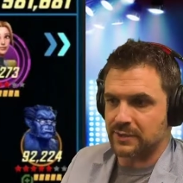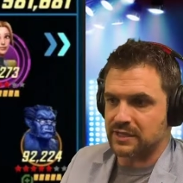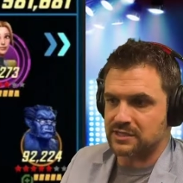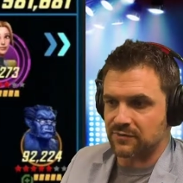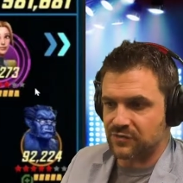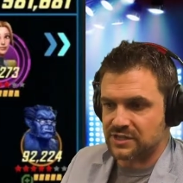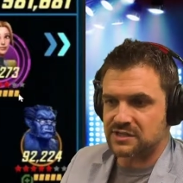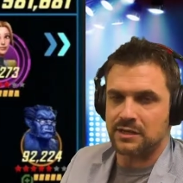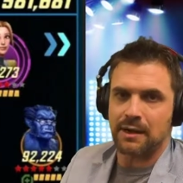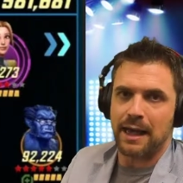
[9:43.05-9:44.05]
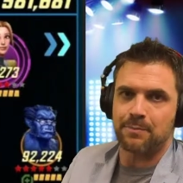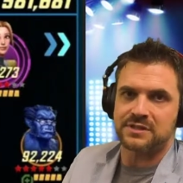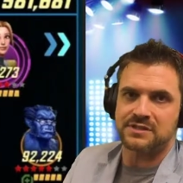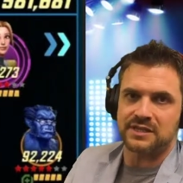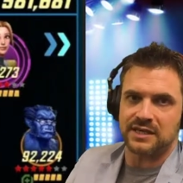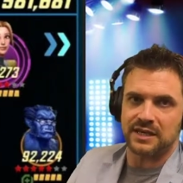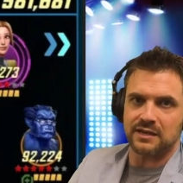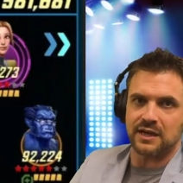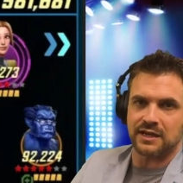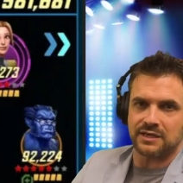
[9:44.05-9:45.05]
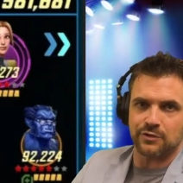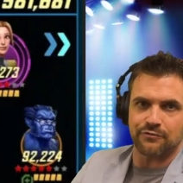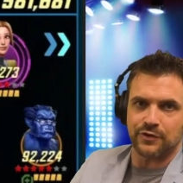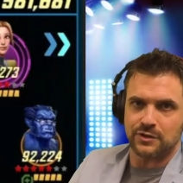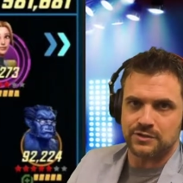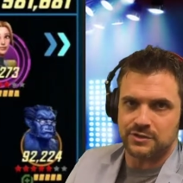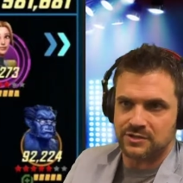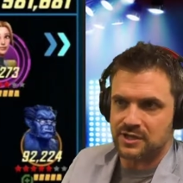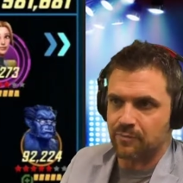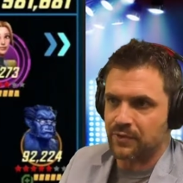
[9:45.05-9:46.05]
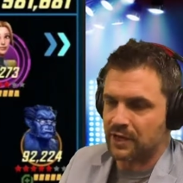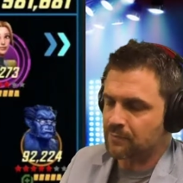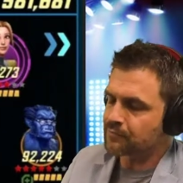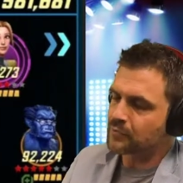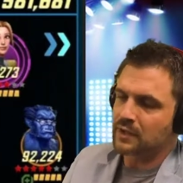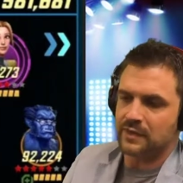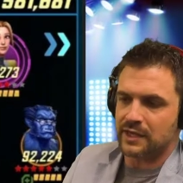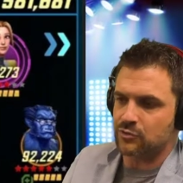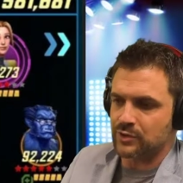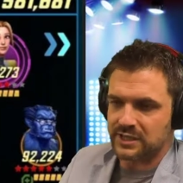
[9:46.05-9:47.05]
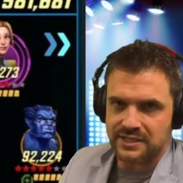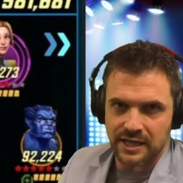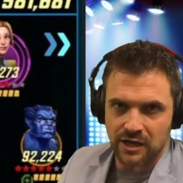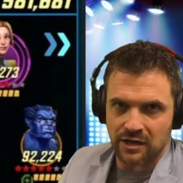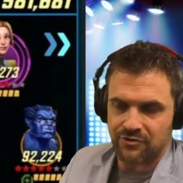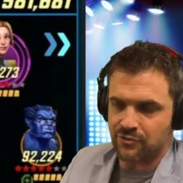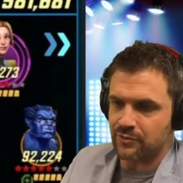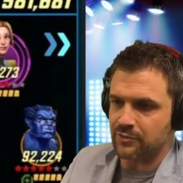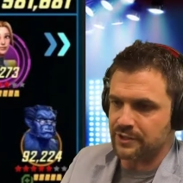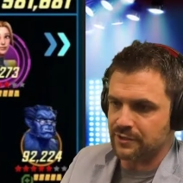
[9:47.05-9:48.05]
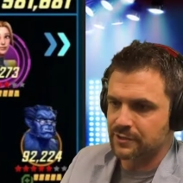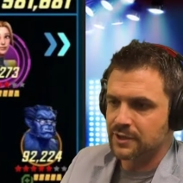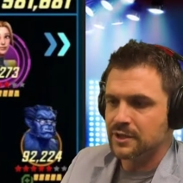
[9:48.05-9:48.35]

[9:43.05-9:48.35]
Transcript: because if this team happens to get a kill first or something, they could really take off and ruin you.